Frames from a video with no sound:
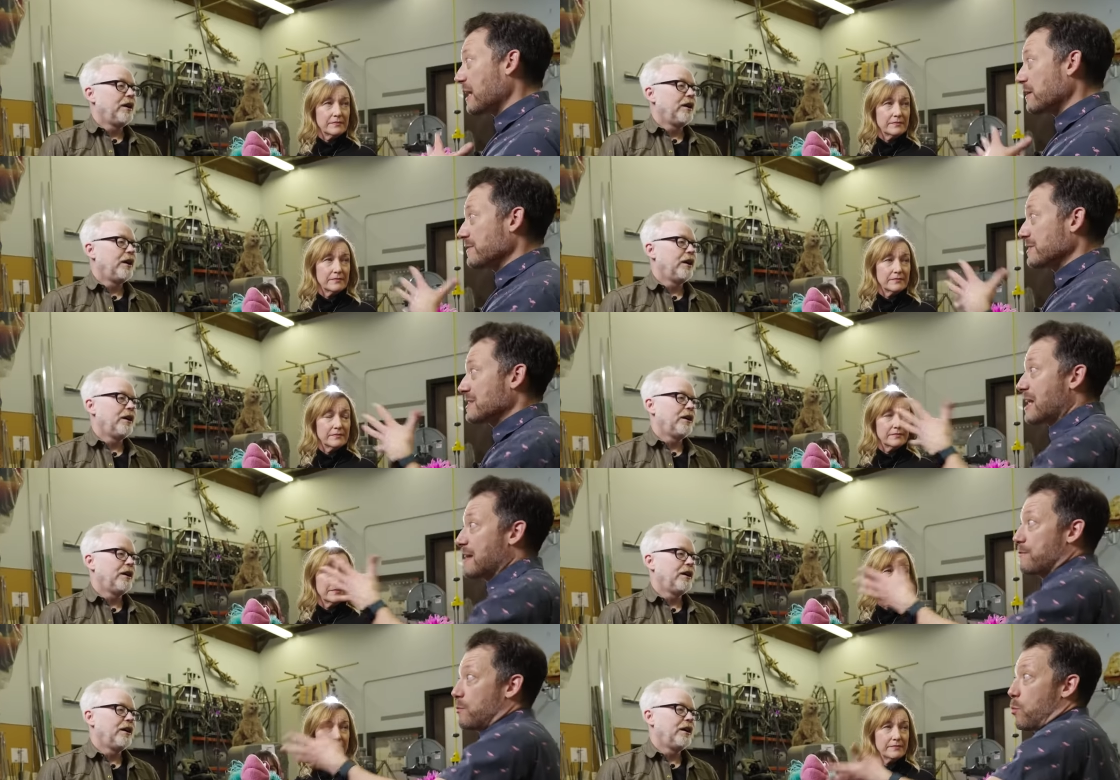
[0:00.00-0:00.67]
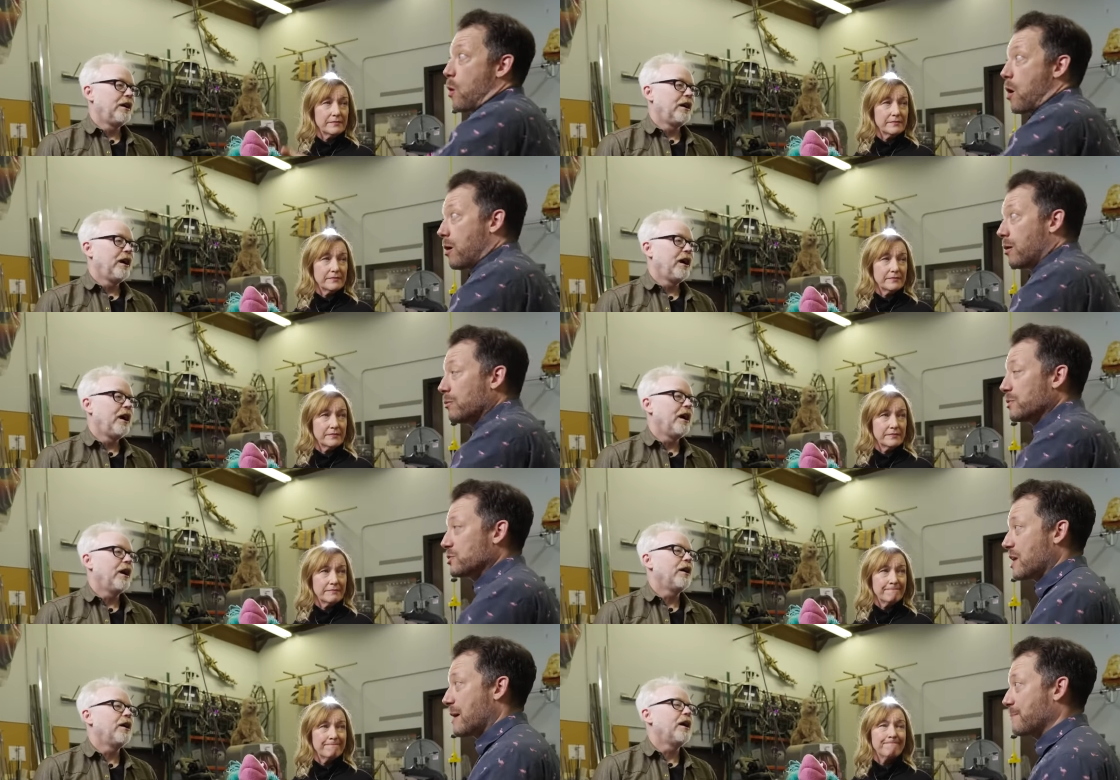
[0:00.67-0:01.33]
Speaker 1: out of the side of a wall,
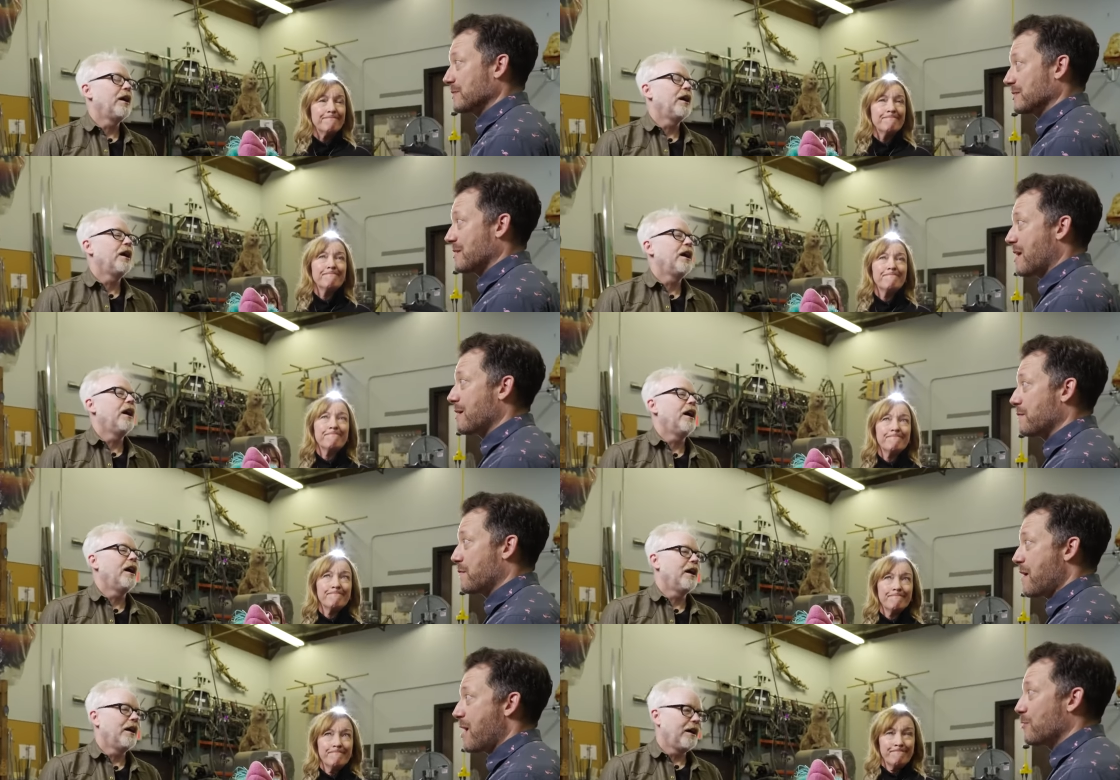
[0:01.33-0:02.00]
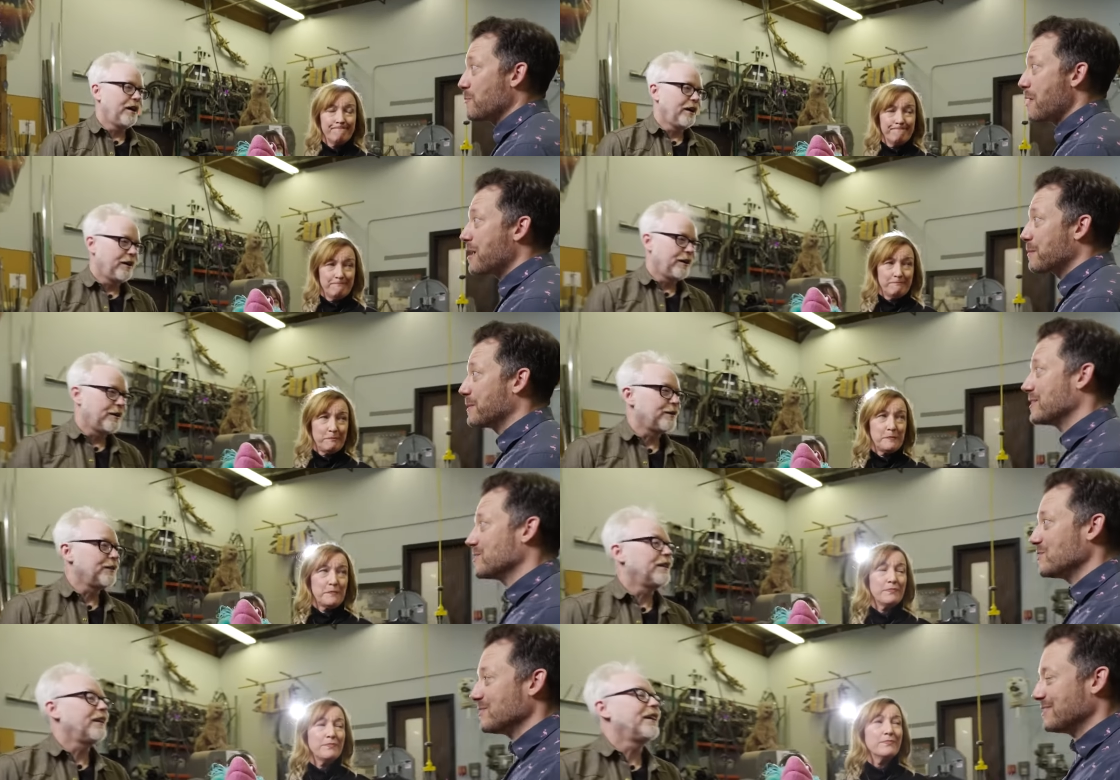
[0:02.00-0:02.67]
which happens a lot in Fraggle Rock
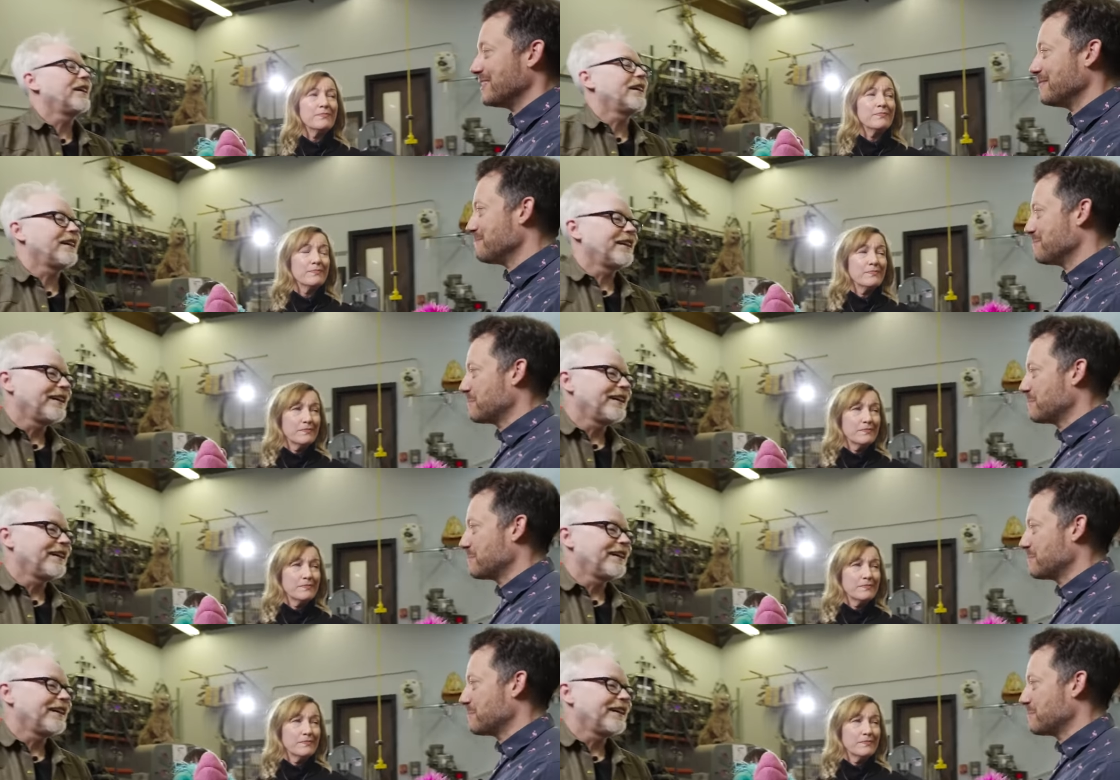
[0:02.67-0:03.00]
because you see